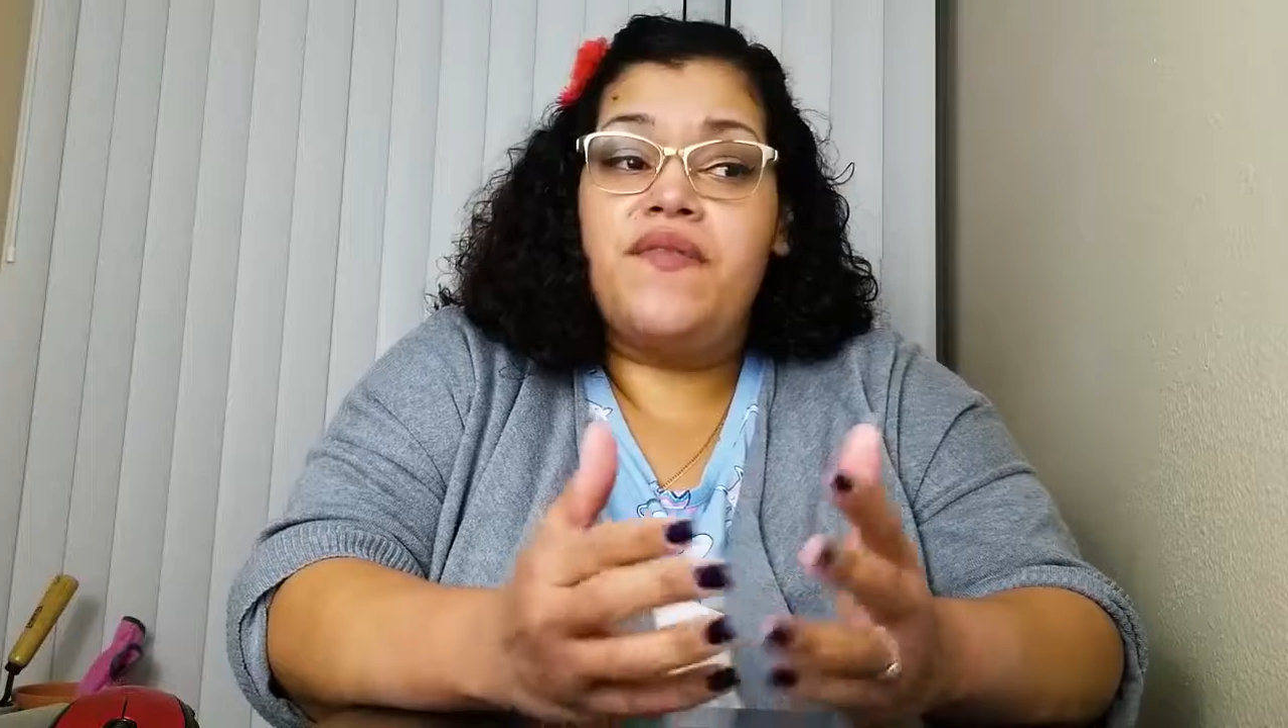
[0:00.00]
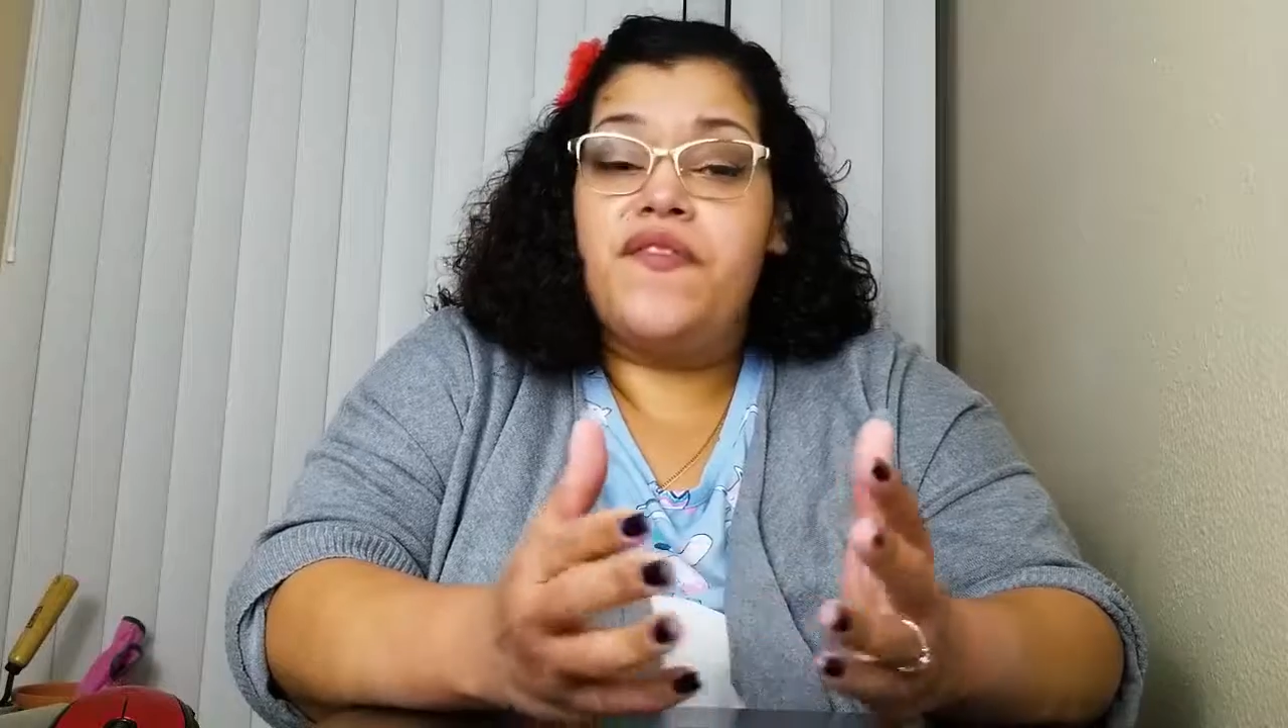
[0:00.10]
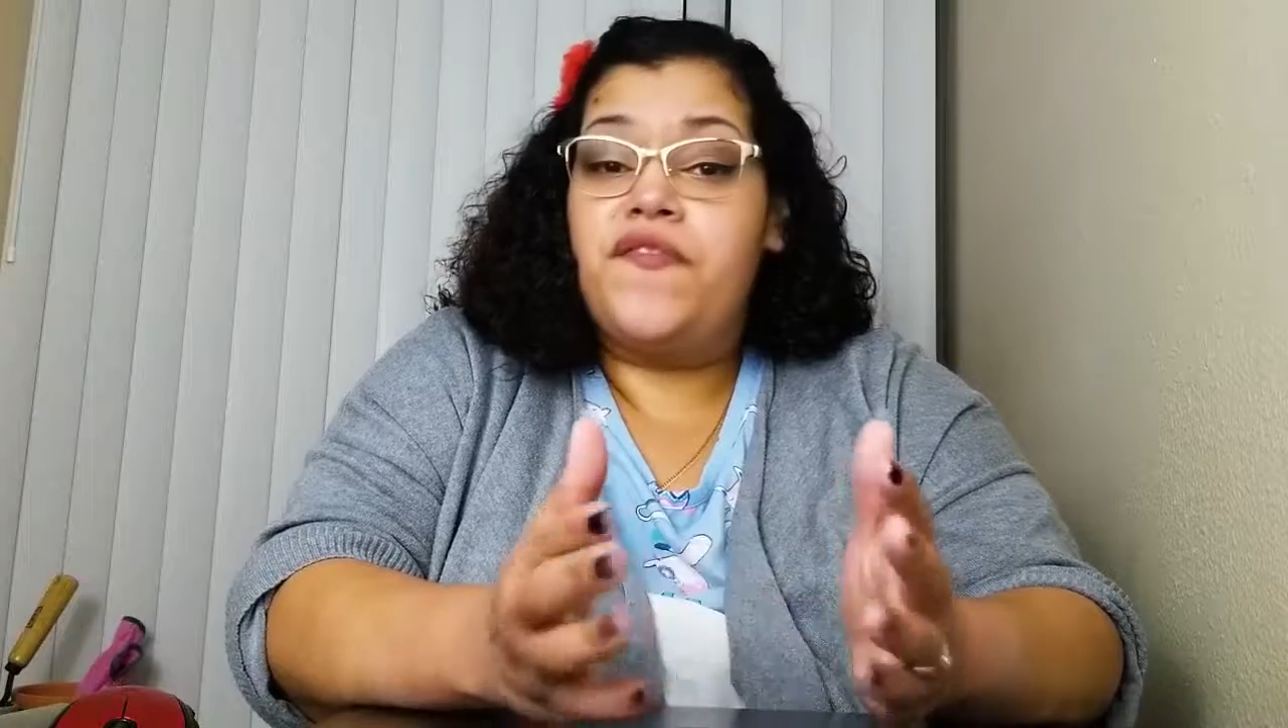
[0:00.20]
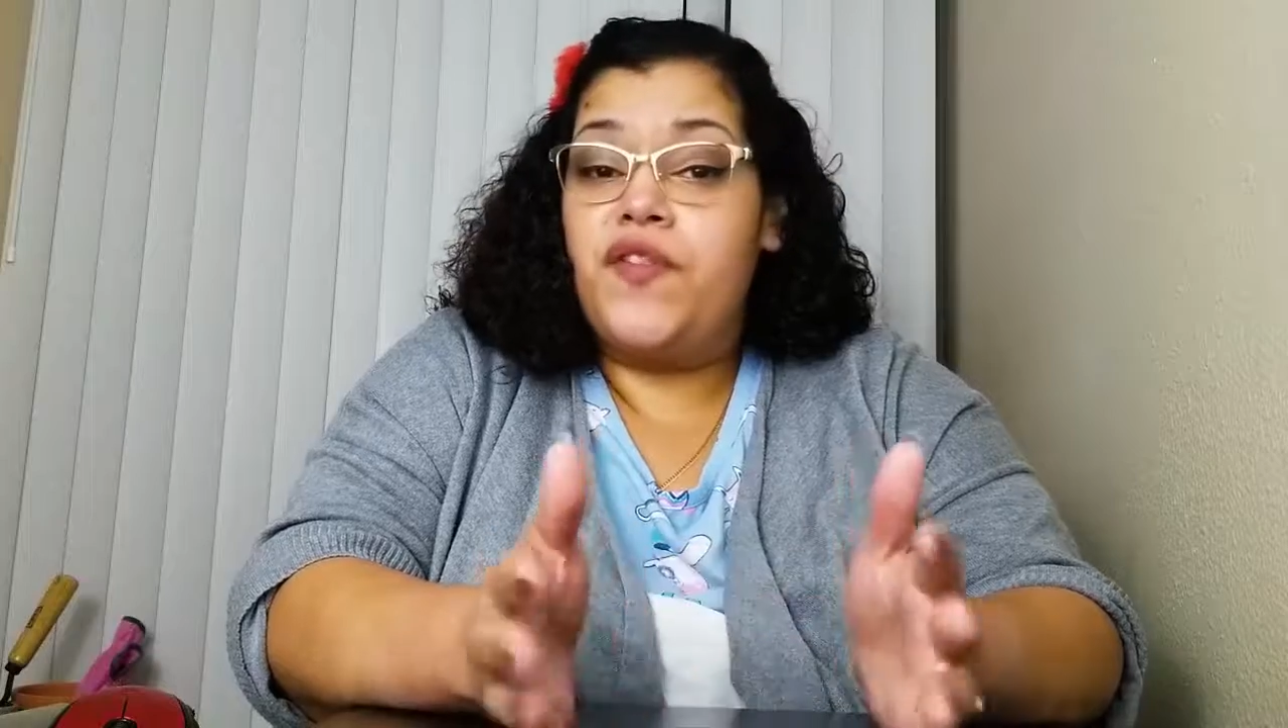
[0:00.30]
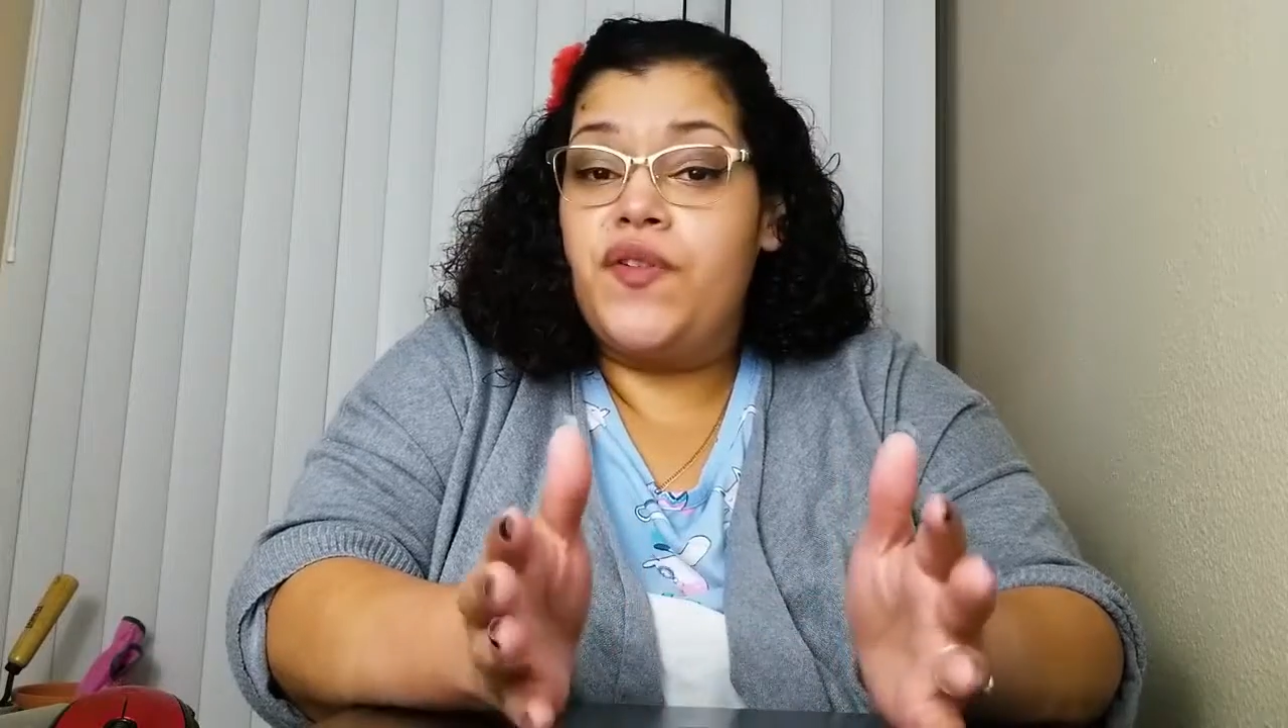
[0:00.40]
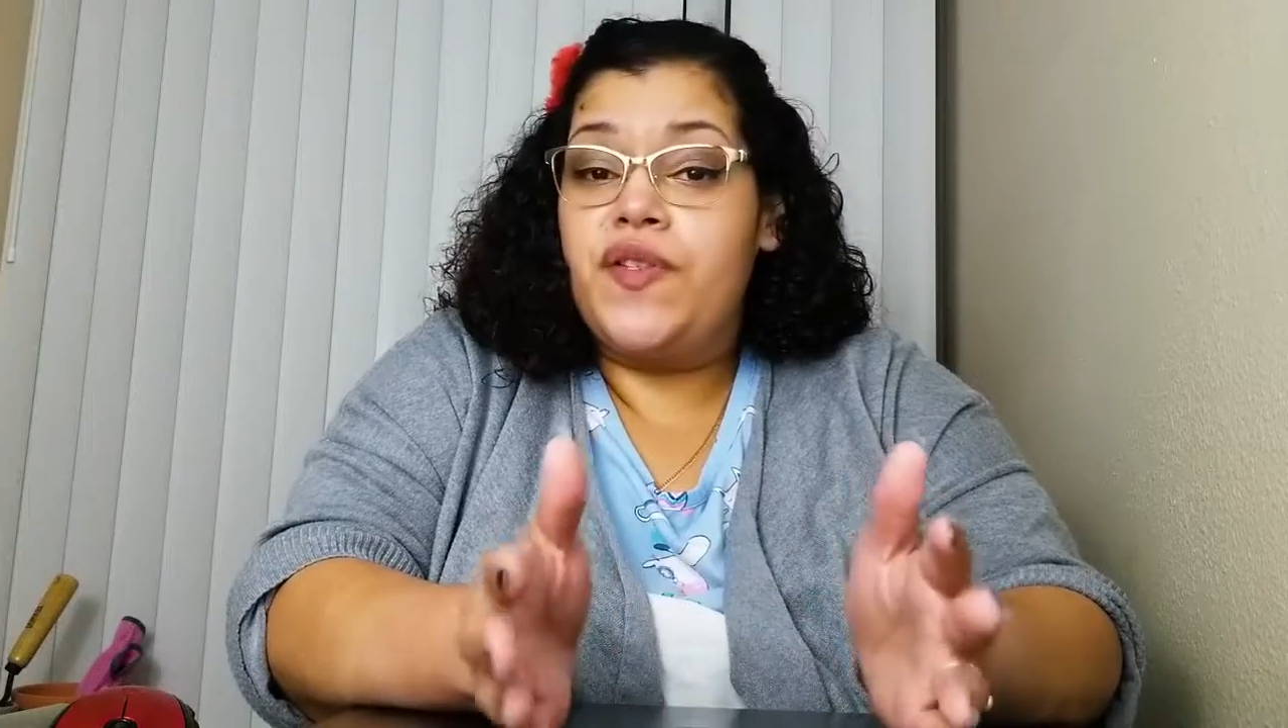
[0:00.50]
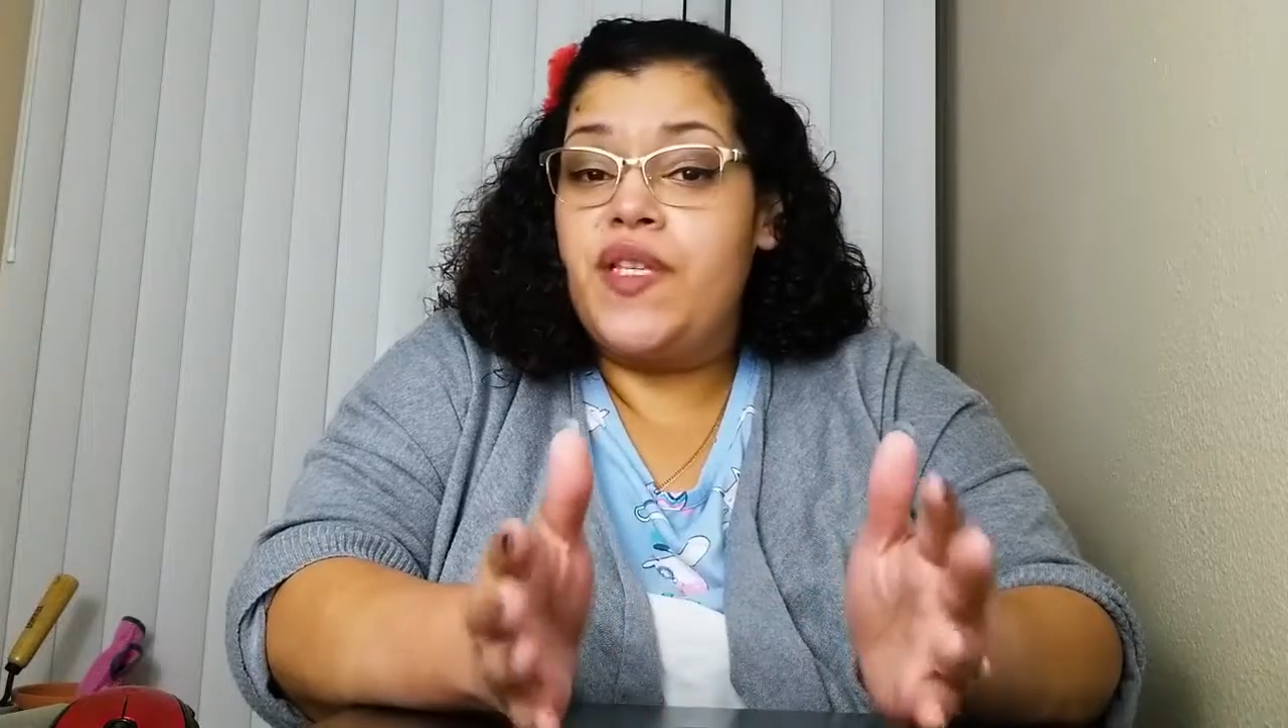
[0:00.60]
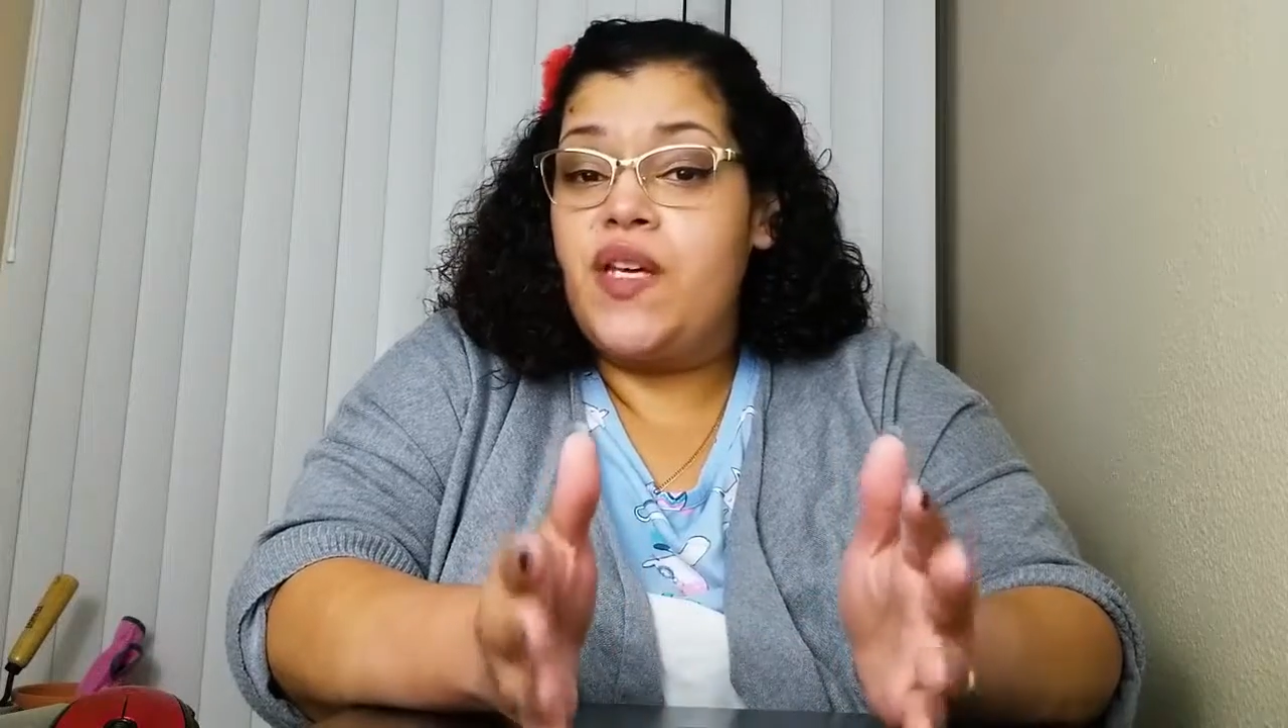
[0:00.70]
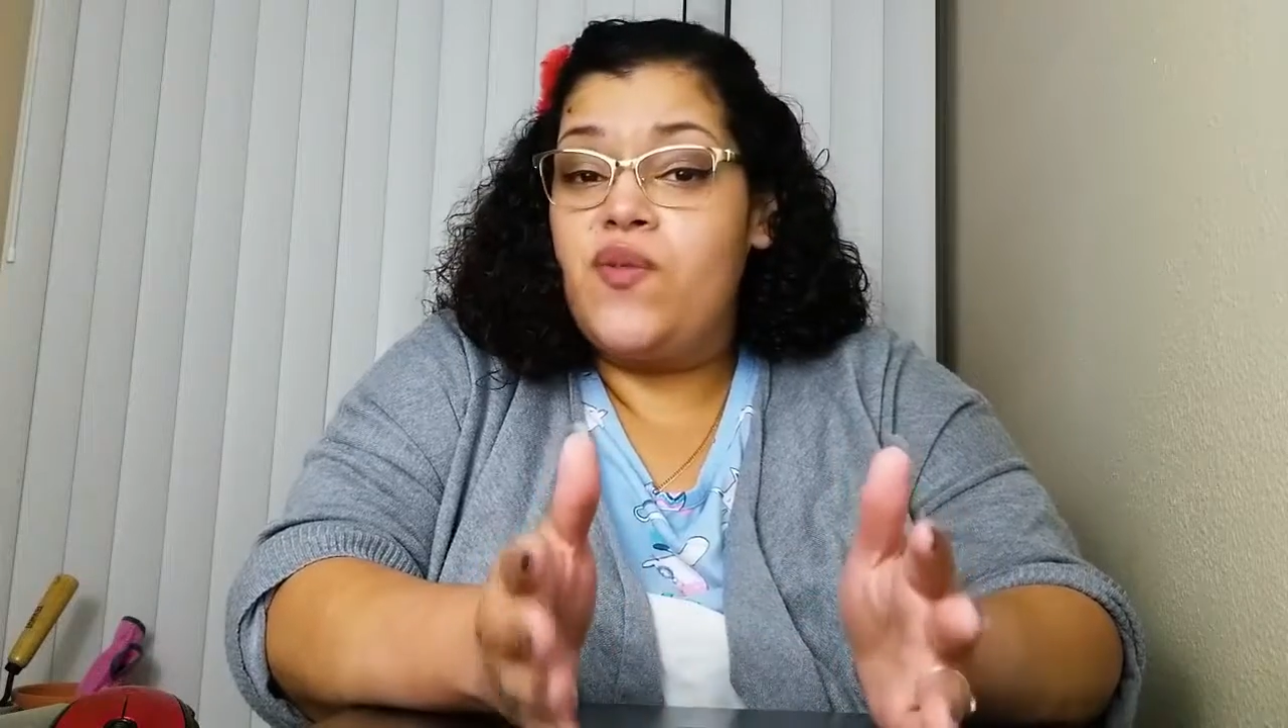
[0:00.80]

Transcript: of the first